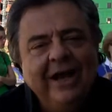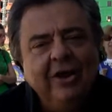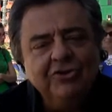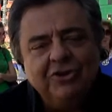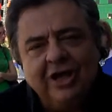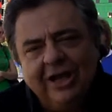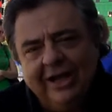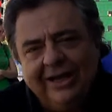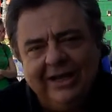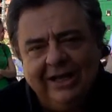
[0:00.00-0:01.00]
I also got
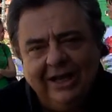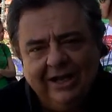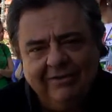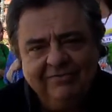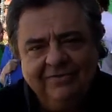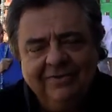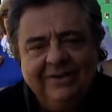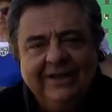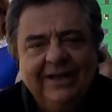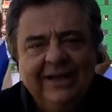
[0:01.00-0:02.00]
lucky in love,
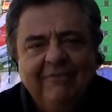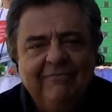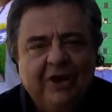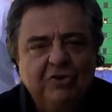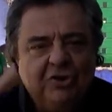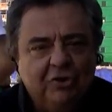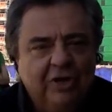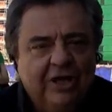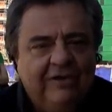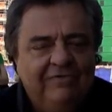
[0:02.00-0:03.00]
and I found
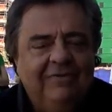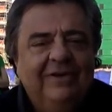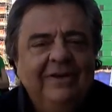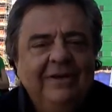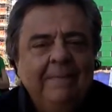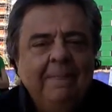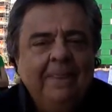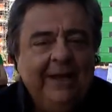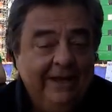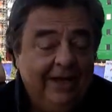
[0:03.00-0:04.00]
true love
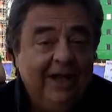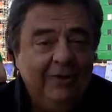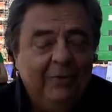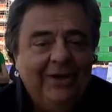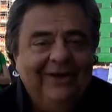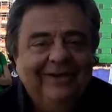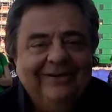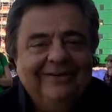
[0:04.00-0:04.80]
in Hollywood.